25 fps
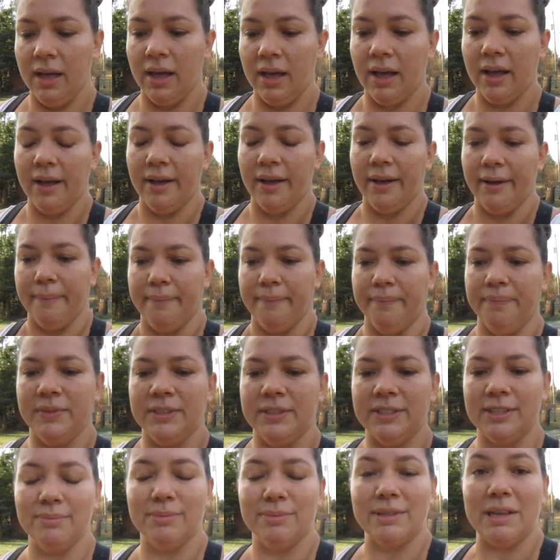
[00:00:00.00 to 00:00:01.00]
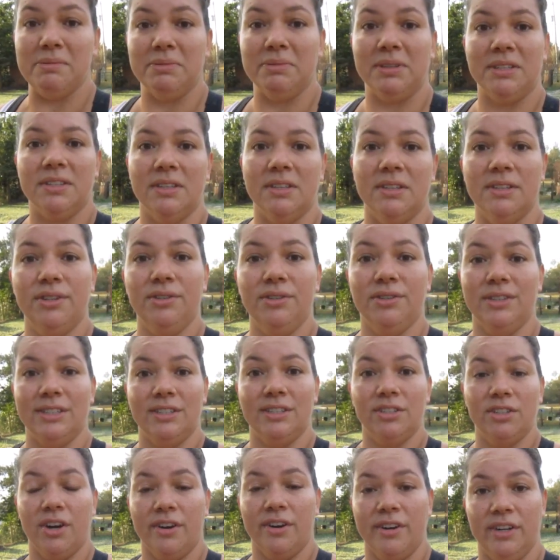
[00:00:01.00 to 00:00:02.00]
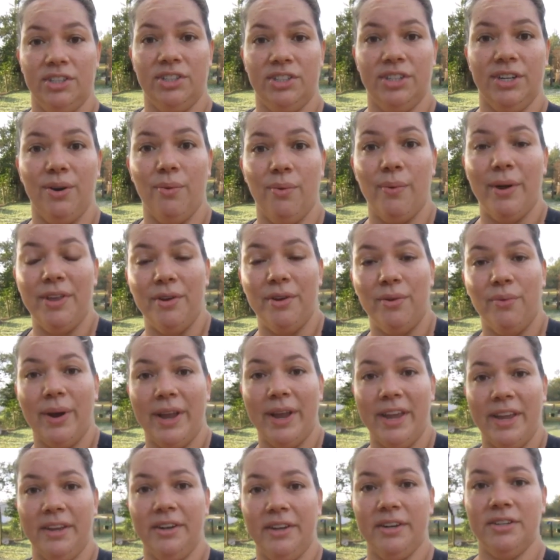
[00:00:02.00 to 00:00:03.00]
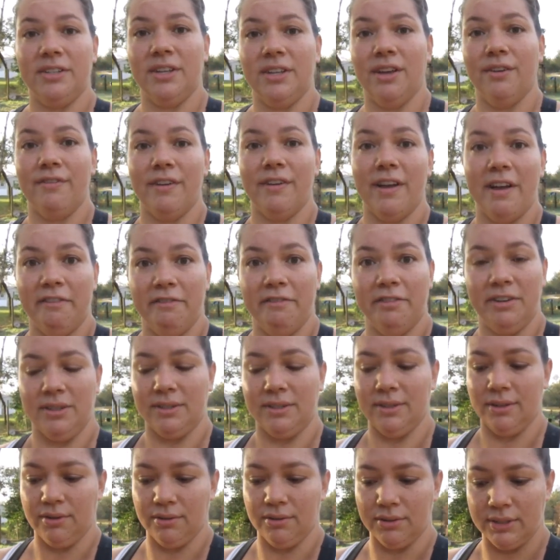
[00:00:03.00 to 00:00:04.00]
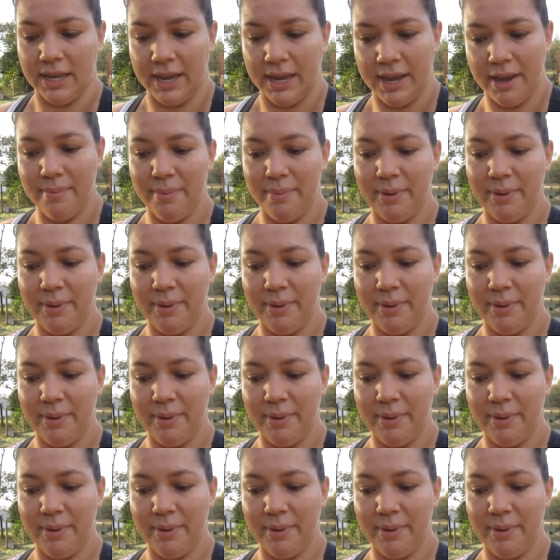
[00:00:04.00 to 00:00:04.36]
um, sometimes it's a little discouraging when you're weighing yourself every single day